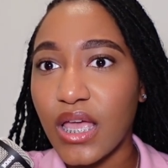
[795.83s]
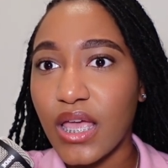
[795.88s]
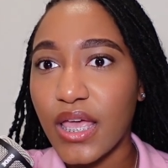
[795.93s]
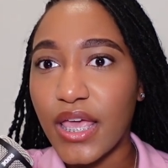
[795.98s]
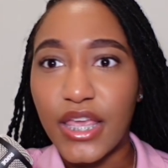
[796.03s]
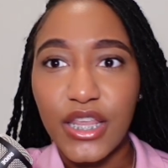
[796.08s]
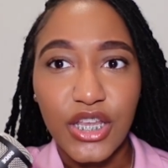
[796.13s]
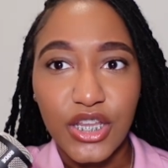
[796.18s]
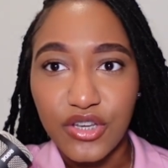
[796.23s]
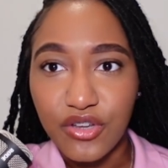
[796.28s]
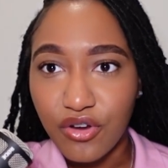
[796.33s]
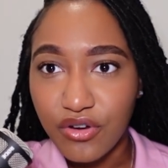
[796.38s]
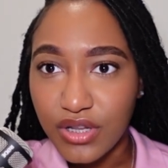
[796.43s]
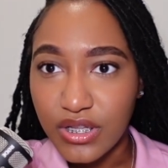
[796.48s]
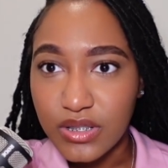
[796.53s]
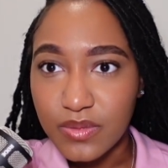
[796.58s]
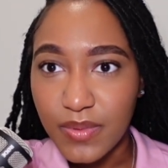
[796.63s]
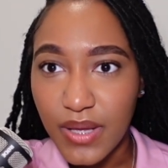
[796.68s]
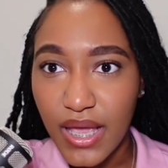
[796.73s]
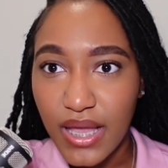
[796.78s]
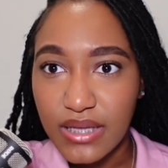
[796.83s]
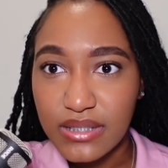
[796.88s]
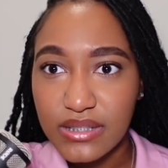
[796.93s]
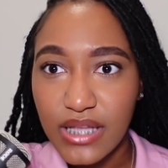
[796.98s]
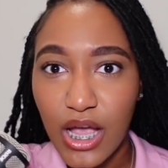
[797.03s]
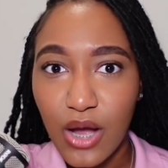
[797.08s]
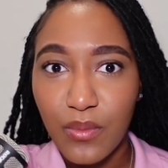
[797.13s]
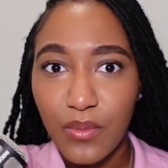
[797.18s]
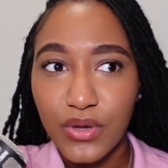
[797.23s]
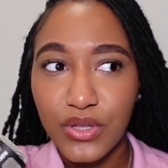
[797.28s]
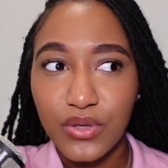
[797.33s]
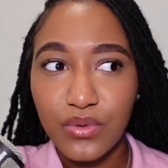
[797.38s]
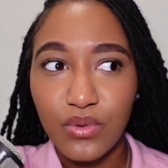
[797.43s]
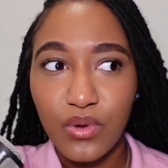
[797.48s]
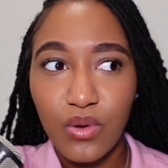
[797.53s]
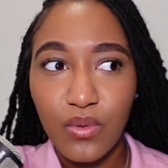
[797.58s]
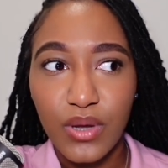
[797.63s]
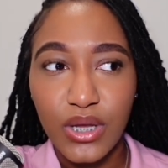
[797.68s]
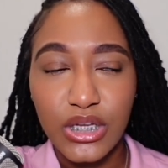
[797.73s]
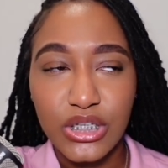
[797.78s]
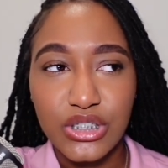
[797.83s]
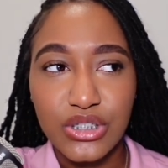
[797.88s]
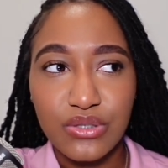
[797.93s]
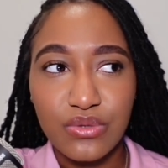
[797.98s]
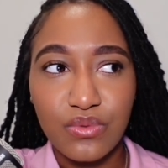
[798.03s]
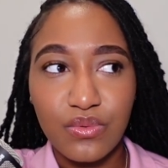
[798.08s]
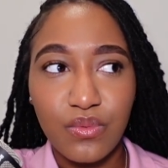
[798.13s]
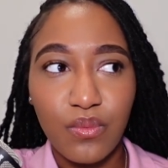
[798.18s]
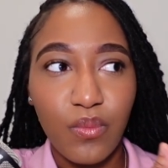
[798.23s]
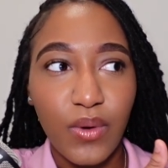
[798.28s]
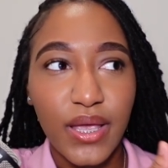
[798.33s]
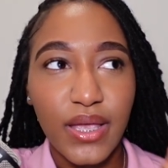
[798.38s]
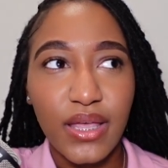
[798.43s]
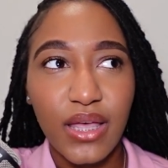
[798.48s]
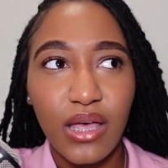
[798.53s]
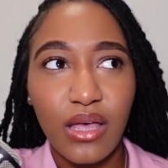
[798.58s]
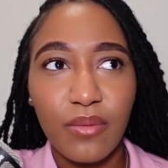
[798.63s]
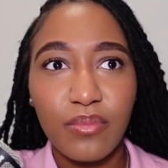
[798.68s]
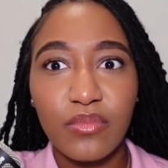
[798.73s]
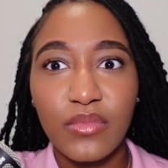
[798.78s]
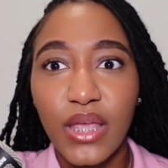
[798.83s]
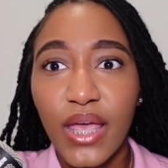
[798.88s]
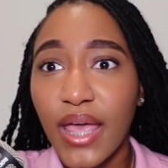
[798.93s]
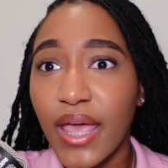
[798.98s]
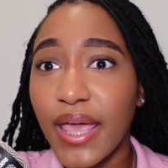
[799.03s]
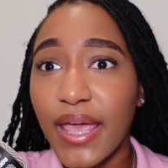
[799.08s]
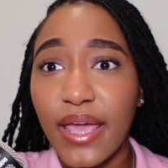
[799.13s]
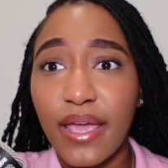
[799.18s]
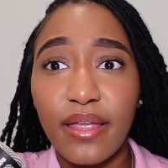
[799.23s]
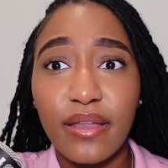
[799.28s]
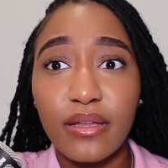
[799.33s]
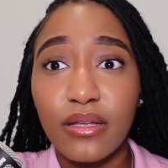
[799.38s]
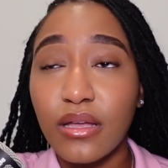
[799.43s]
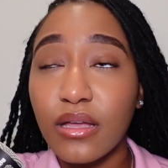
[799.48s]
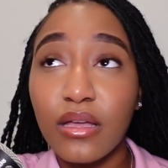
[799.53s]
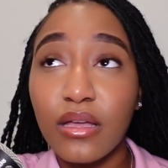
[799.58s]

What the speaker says: in a dirty space? How are you going to wake up and